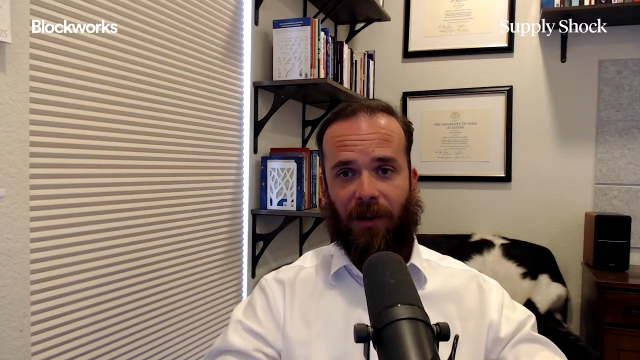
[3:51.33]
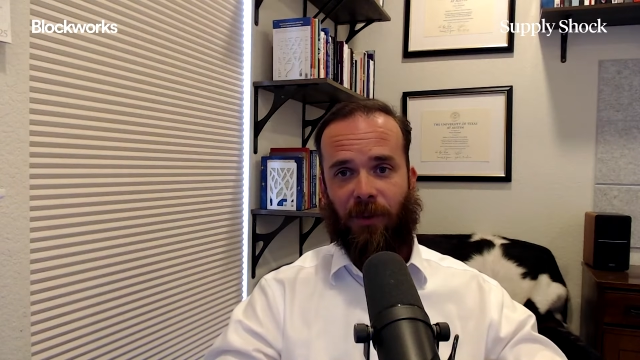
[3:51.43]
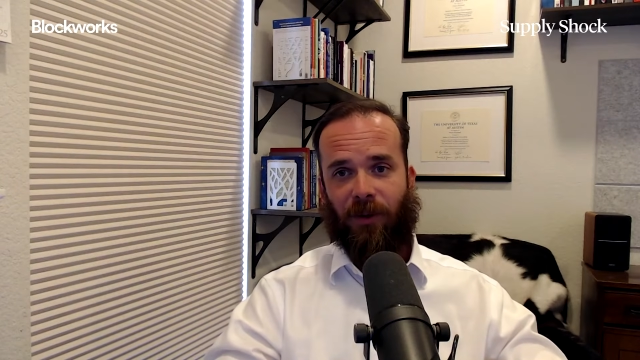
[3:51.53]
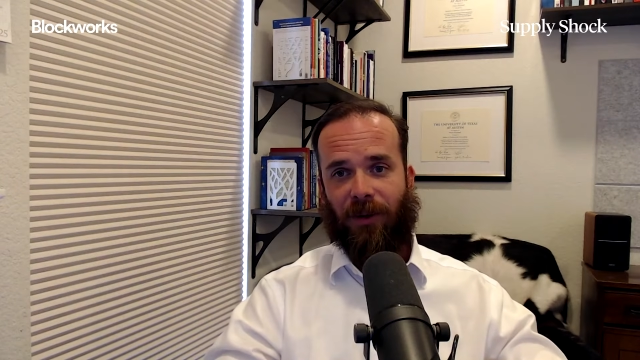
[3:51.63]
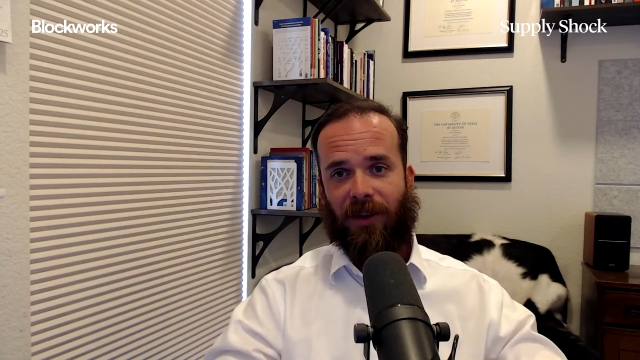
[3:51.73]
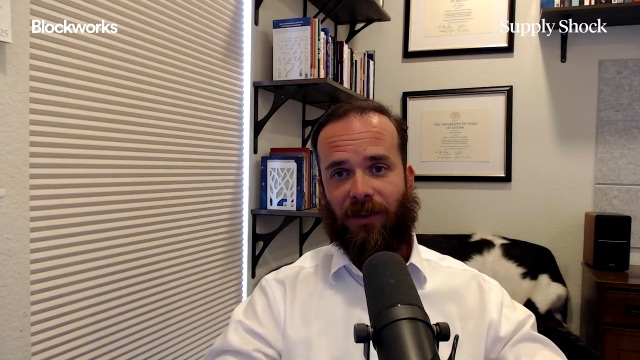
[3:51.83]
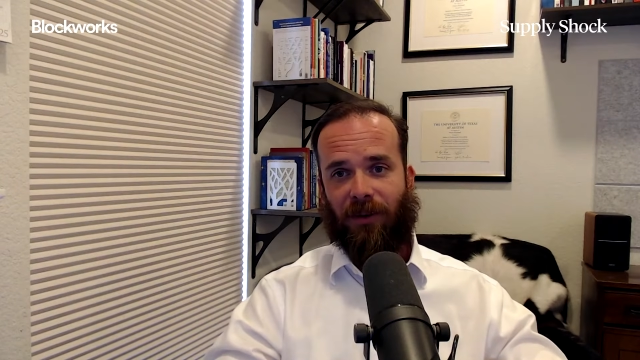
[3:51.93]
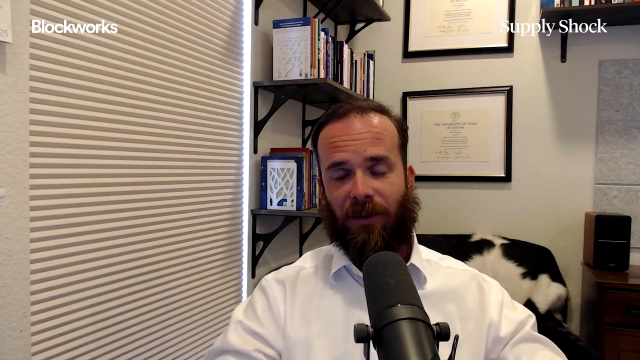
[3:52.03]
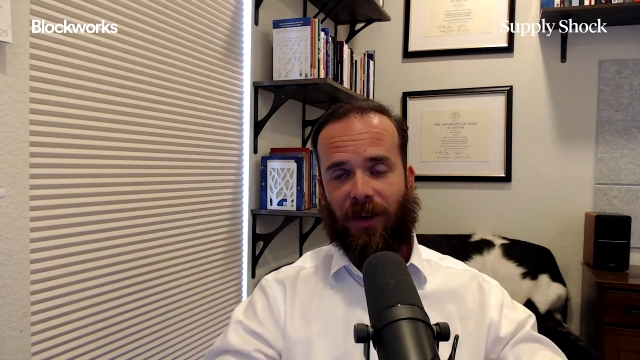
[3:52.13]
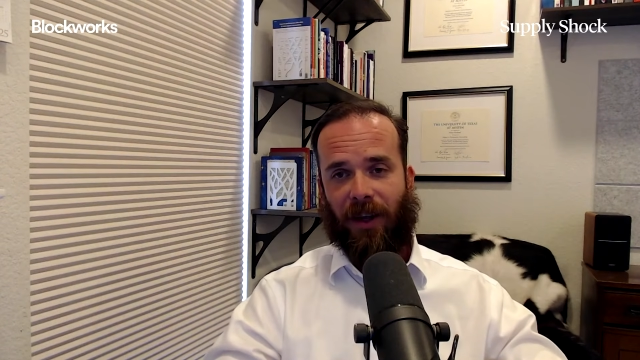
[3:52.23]
between these
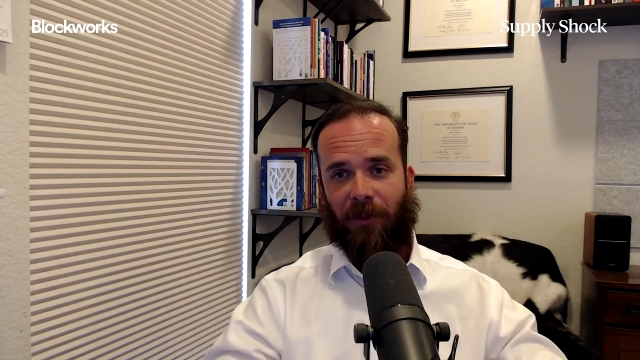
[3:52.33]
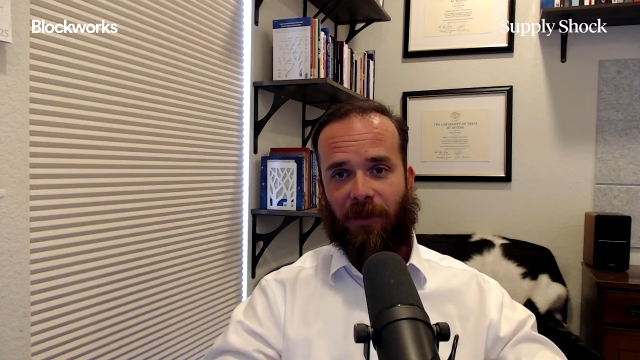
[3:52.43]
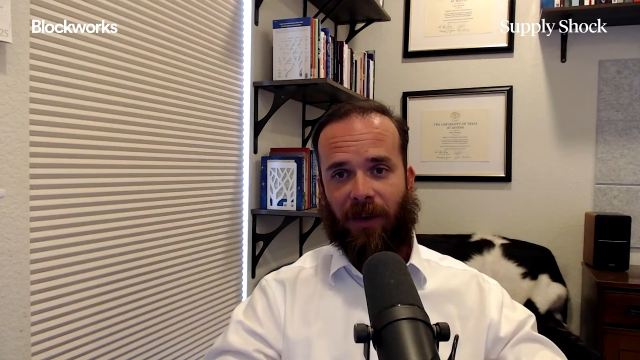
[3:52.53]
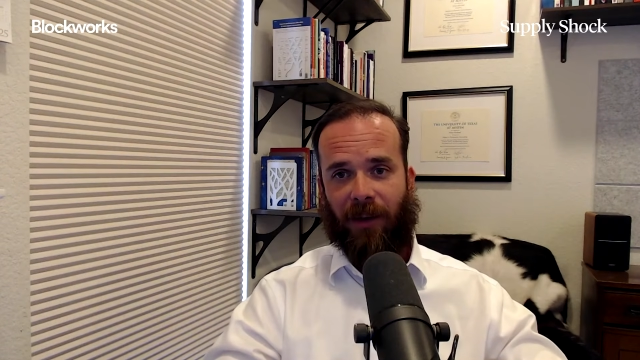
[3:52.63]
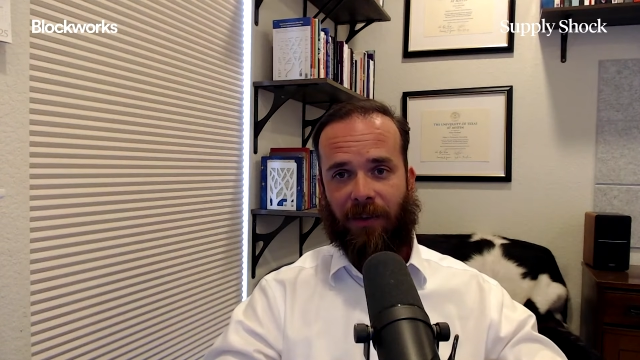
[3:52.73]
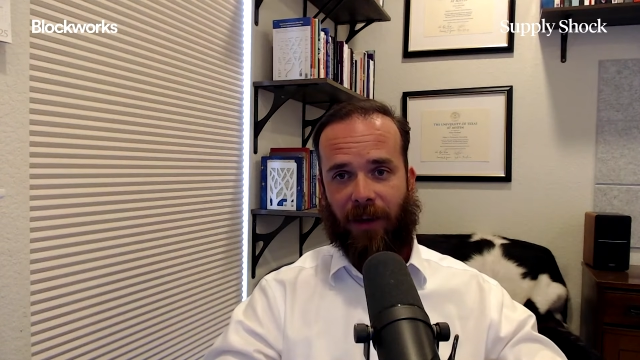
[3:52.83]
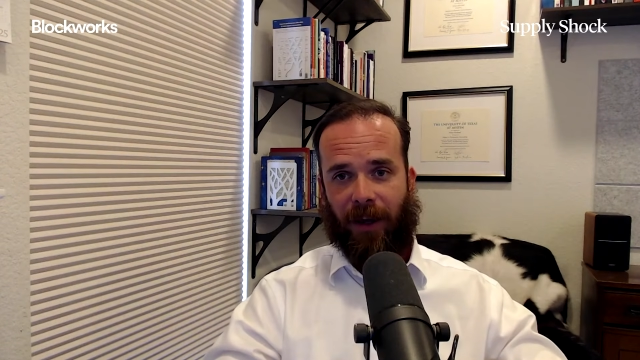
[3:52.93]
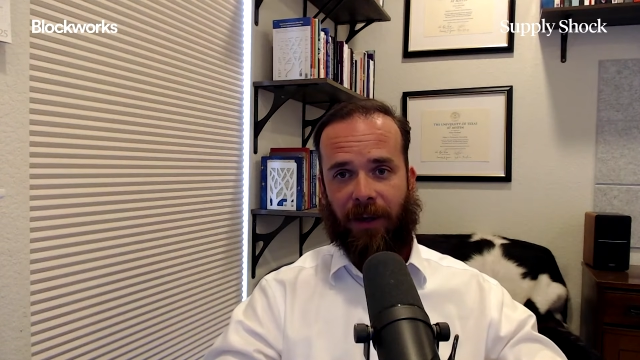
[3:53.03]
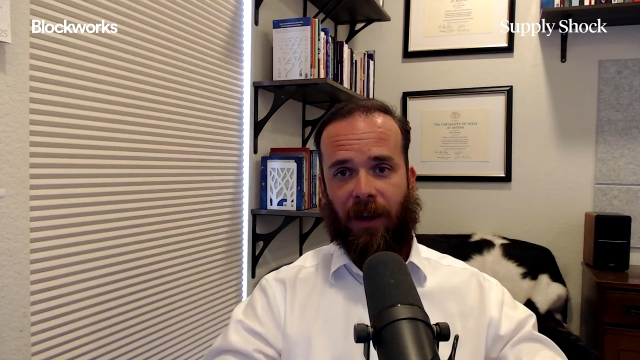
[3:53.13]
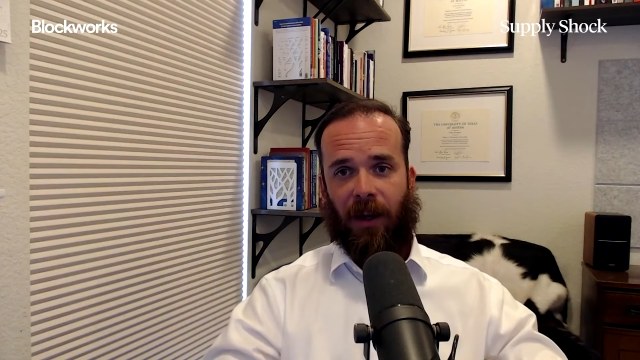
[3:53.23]
two camps, and
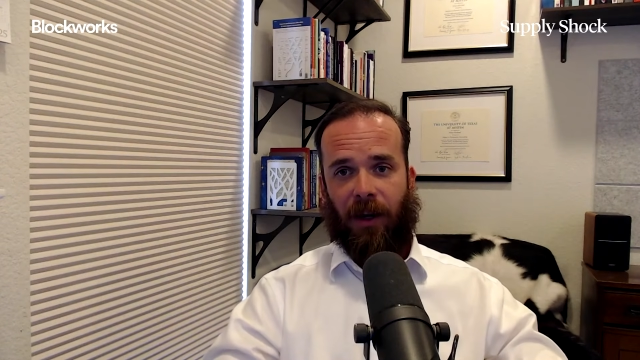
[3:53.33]
that